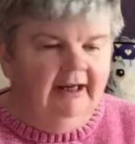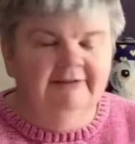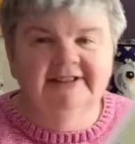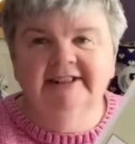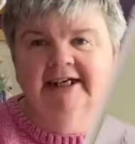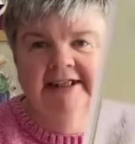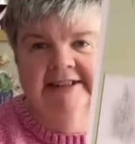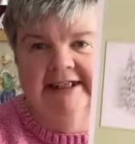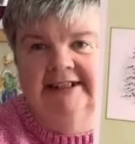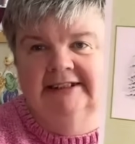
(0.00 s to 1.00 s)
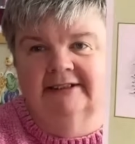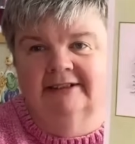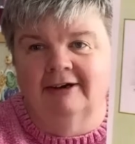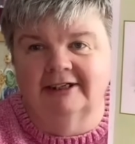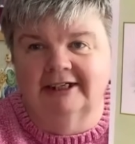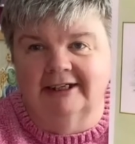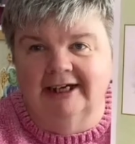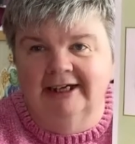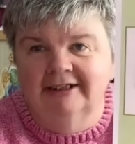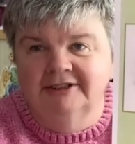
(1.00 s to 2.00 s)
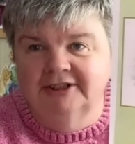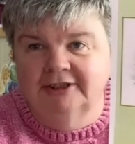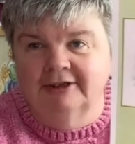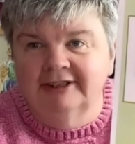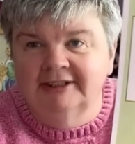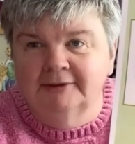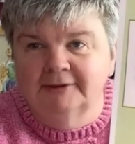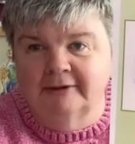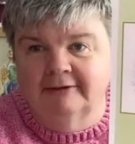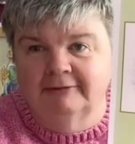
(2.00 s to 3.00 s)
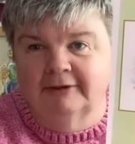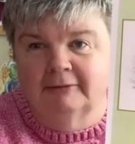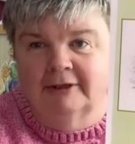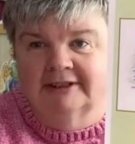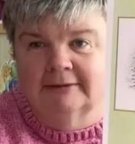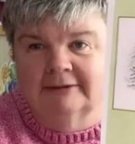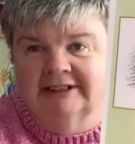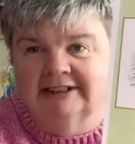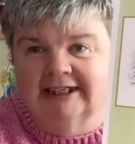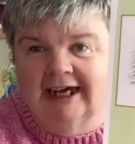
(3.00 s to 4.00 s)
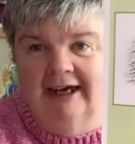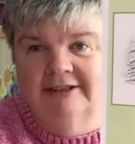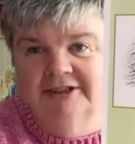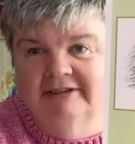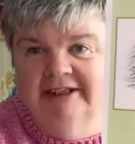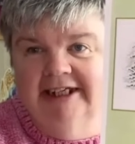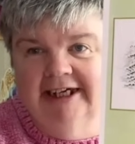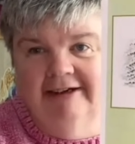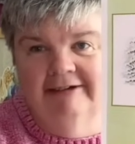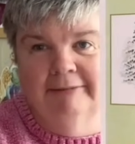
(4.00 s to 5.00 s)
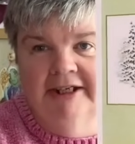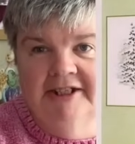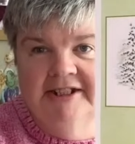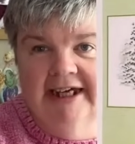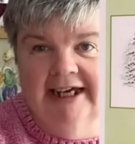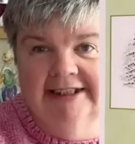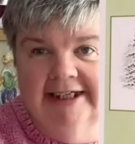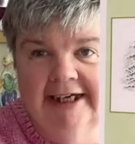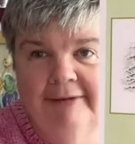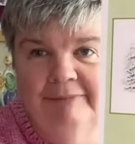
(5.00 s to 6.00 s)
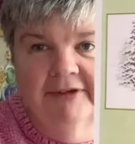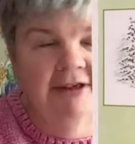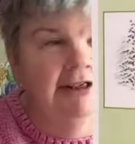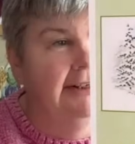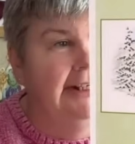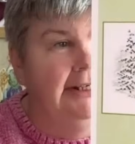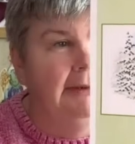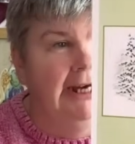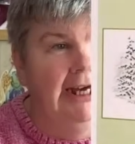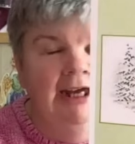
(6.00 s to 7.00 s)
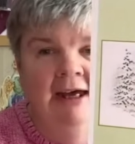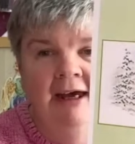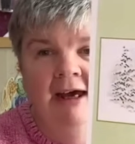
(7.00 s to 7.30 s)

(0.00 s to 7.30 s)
I've started Holly Lane. As you know, this was one of the ones I wanted to get during the year, and I managed to get it. Got it on eBay.